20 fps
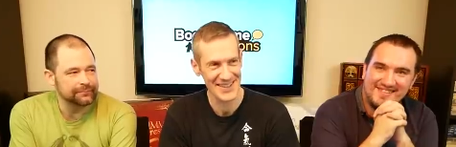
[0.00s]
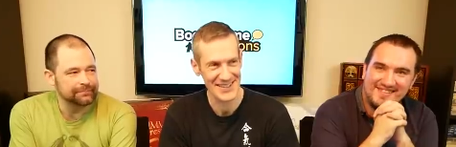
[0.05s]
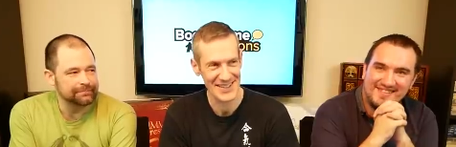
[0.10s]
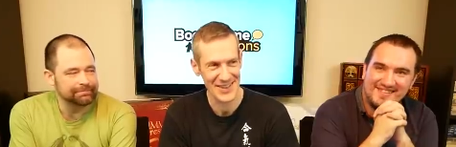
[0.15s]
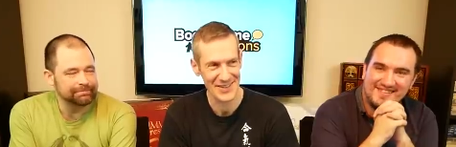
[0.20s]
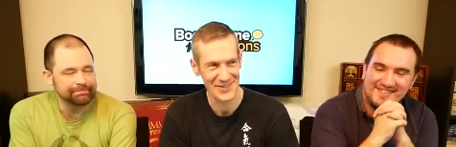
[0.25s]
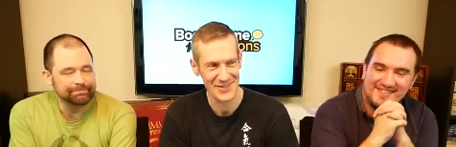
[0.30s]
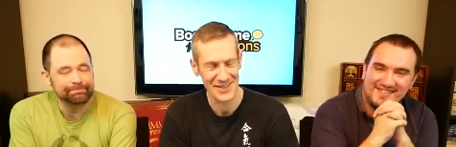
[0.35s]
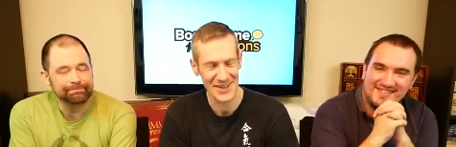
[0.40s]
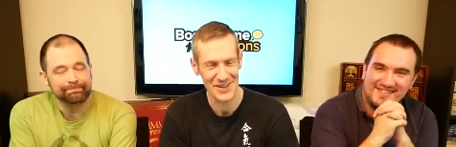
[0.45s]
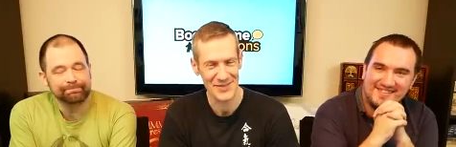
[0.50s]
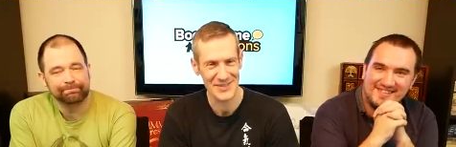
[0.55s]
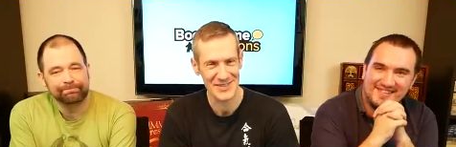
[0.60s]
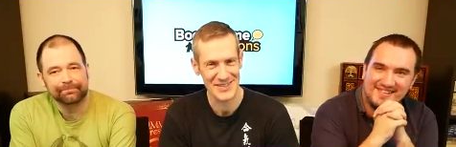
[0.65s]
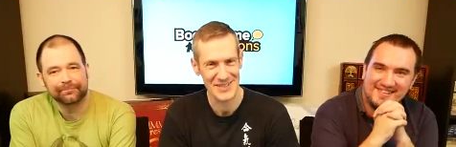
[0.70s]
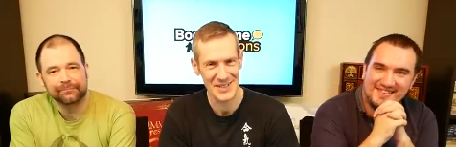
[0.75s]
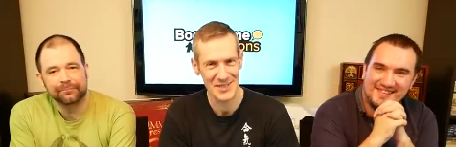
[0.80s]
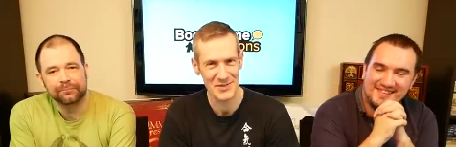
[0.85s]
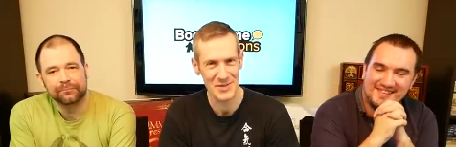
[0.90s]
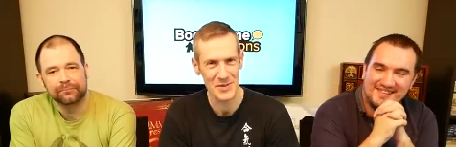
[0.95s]
Speaker 1: escape the room games.
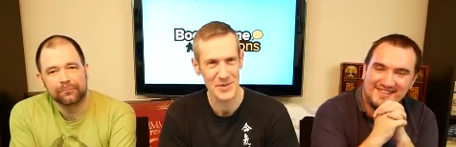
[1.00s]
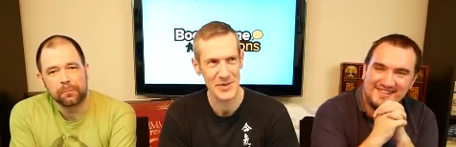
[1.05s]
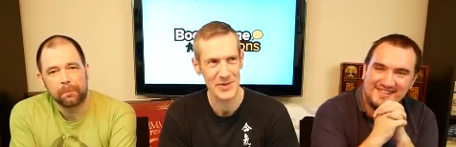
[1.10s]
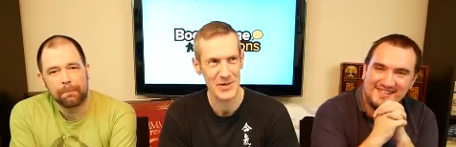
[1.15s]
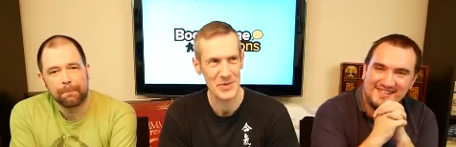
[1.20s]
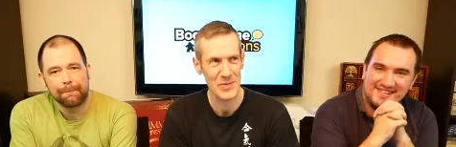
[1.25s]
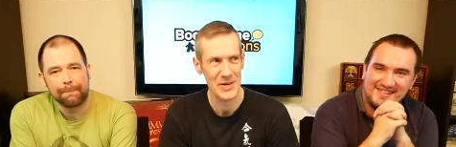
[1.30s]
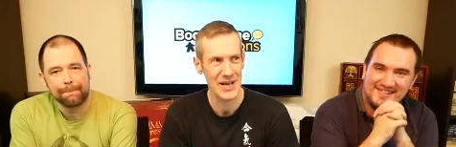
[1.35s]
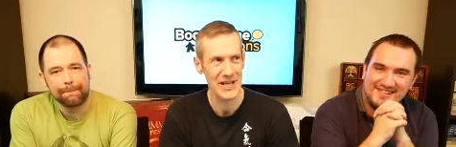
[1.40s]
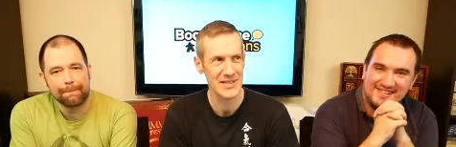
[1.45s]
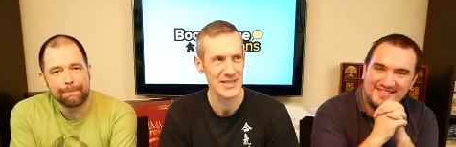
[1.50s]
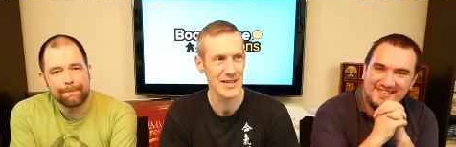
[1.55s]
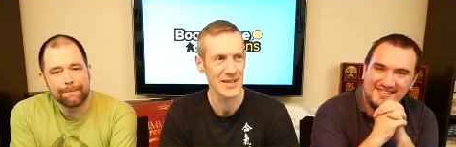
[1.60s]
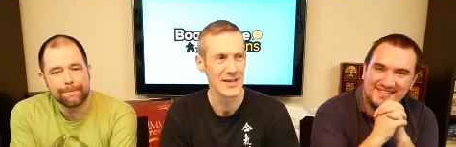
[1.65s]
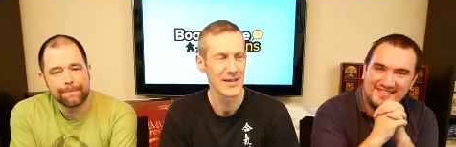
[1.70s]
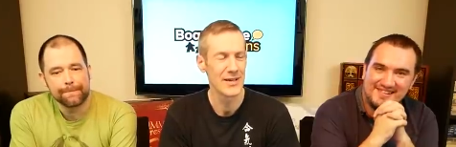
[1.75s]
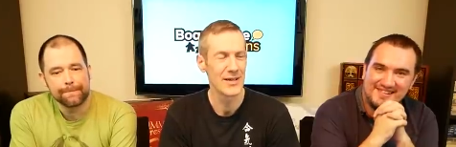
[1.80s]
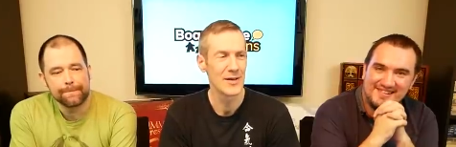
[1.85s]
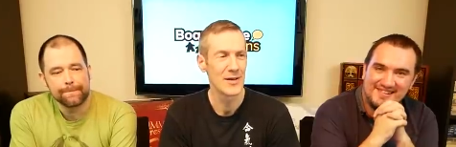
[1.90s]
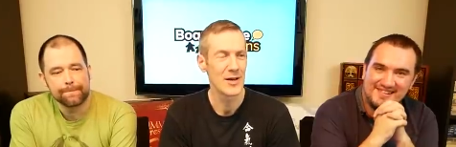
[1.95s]
There's another one appearing a bit later.
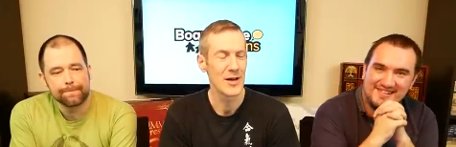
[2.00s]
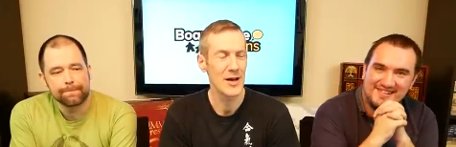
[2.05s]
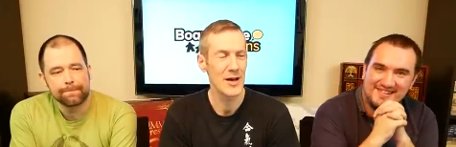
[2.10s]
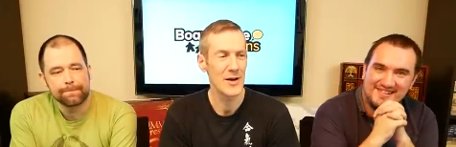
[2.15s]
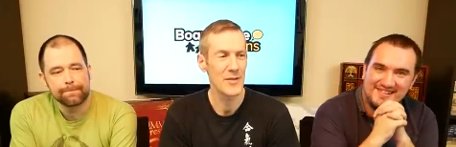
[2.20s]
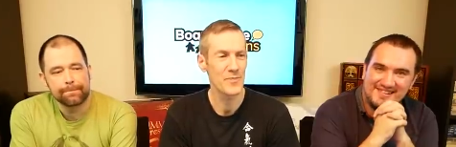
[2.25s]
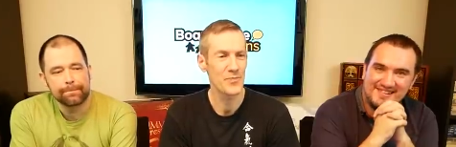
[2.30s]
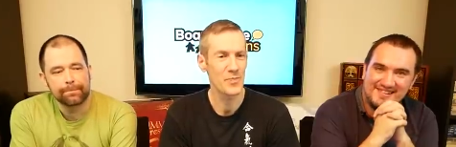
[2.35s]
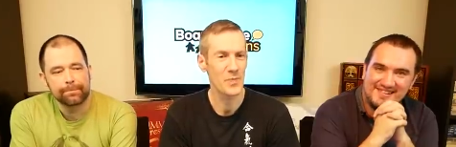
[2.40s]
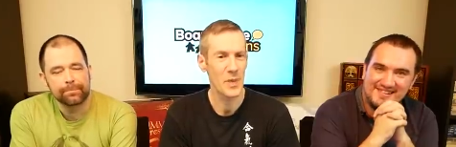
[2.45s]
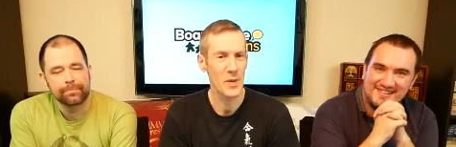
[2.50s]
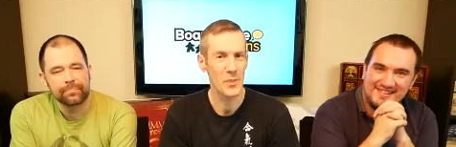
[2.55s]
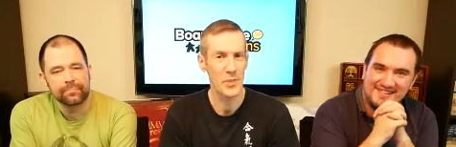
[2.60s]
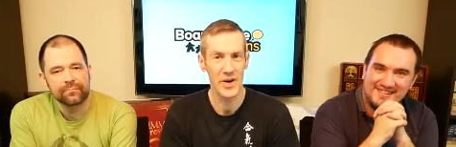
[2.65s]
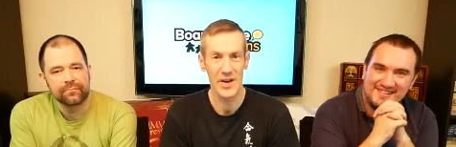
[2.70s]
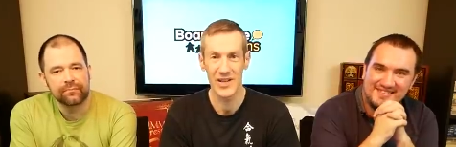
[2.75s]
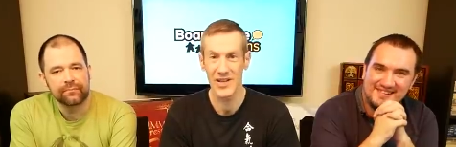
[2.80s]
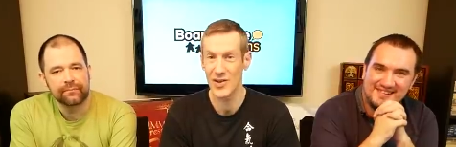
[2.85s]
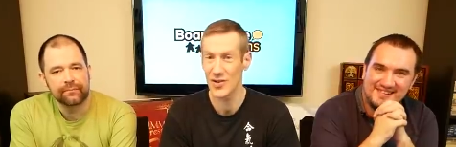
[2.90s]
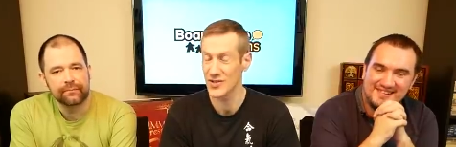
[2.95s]

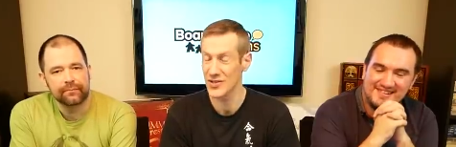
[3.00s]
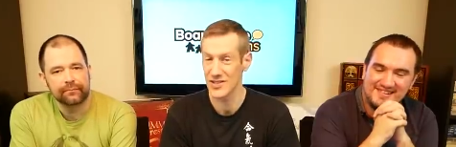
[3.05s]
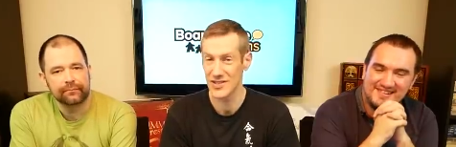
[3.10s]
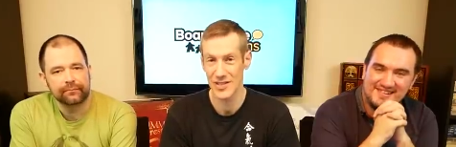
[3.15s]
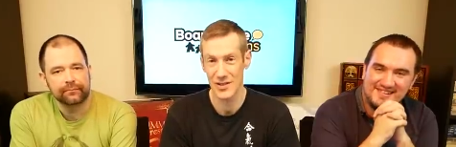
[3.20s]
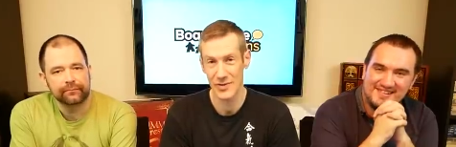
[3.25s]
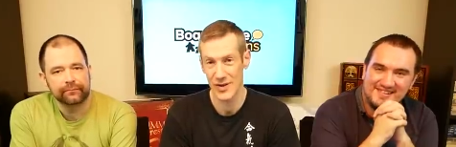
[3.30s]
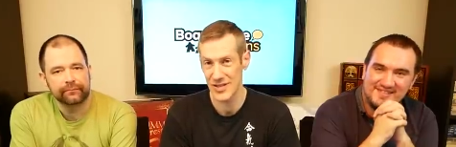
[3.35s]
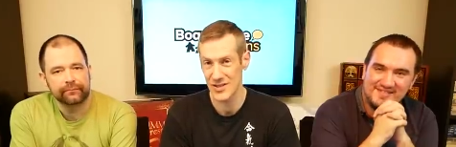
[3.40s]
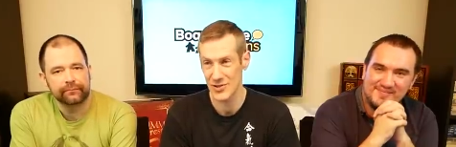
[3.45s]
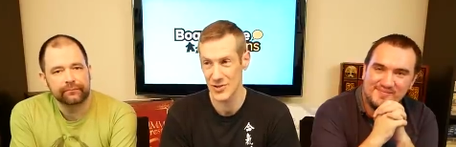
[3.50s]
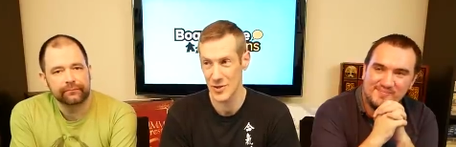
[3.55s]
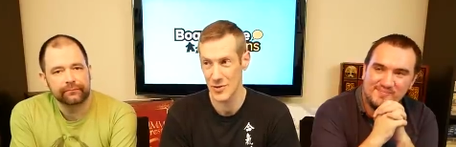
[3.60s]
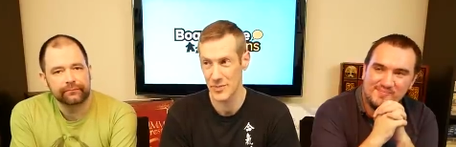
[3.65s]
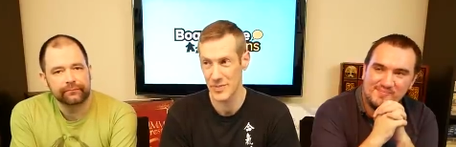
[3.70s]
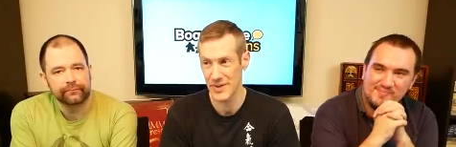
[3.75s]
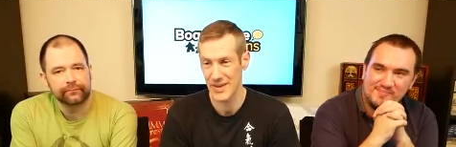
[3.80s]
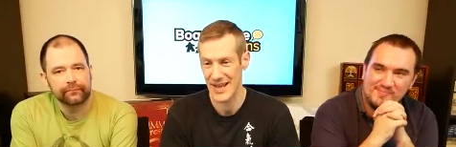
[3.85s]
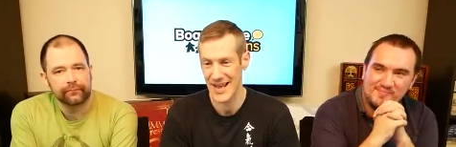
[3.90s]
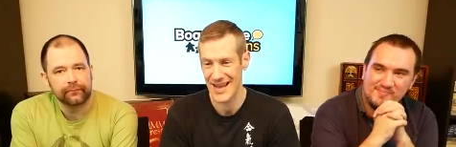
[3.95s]
But Unlock does a great
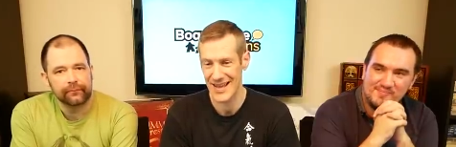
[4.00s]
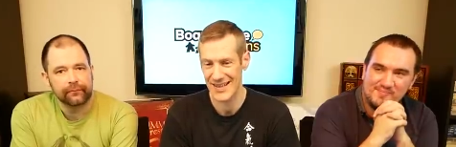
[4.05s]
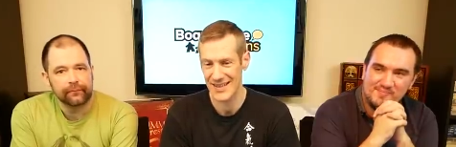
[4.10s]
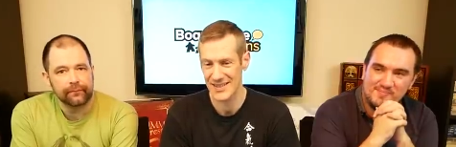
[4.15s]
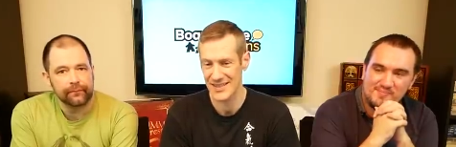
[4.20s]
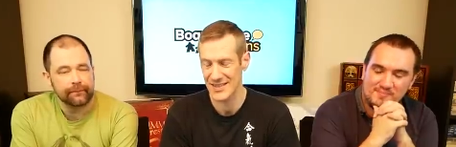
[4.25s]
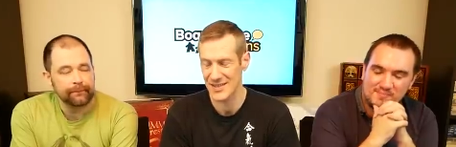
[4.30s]
job, and